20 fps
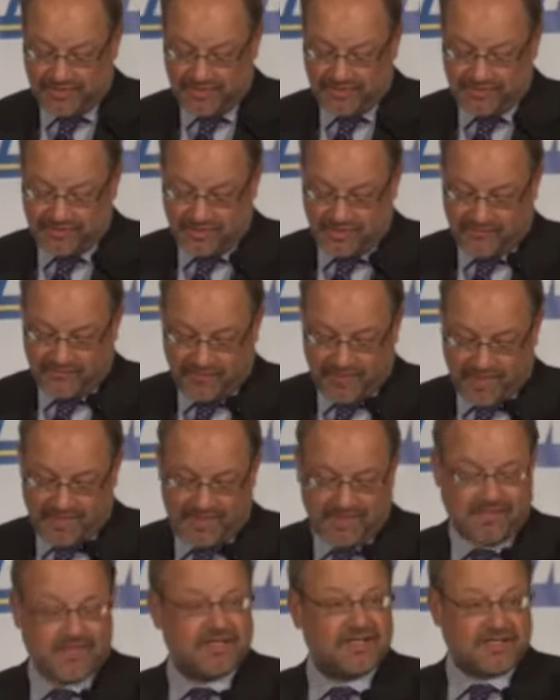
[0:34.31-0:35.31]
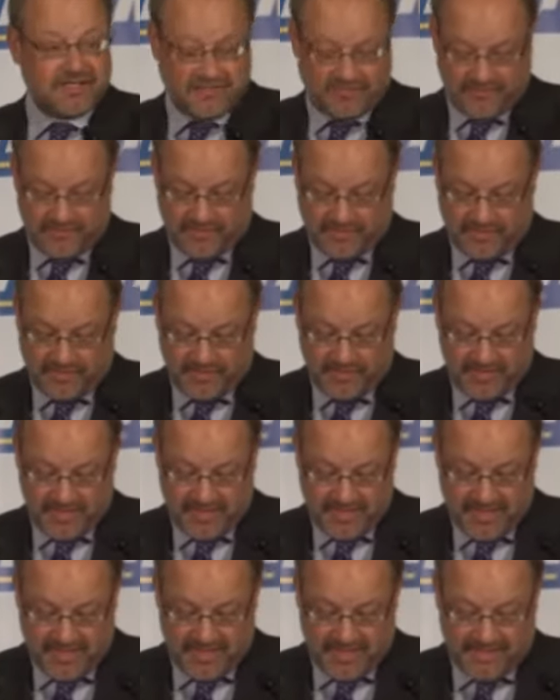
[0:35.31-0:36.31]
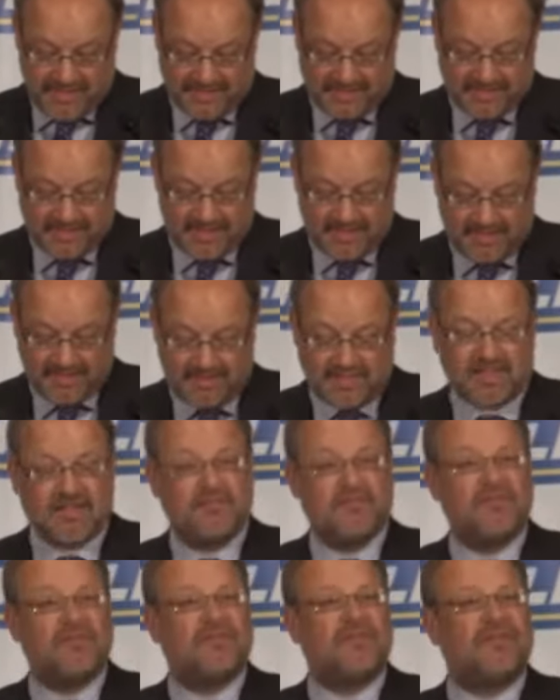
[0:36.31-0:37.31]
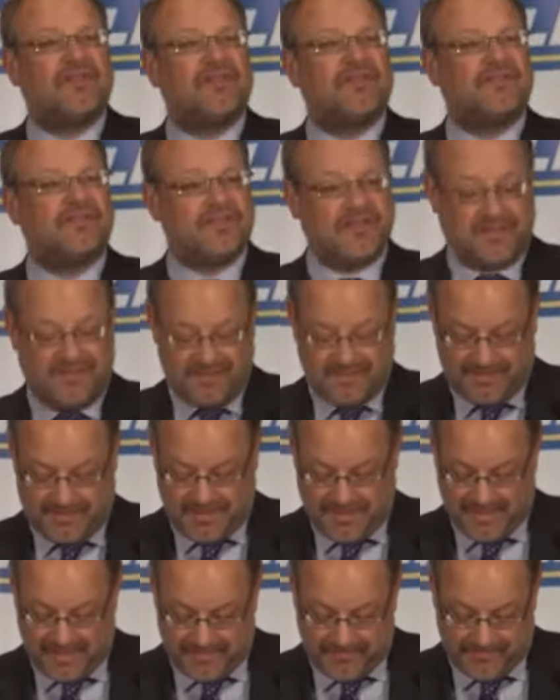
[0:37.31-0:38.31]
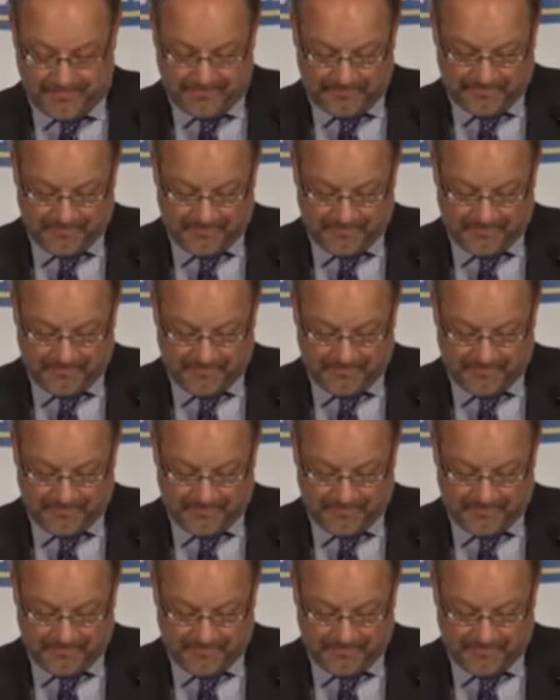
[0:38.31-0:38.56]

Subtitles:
and deserved recognition for the good he has done in the community, the judges said.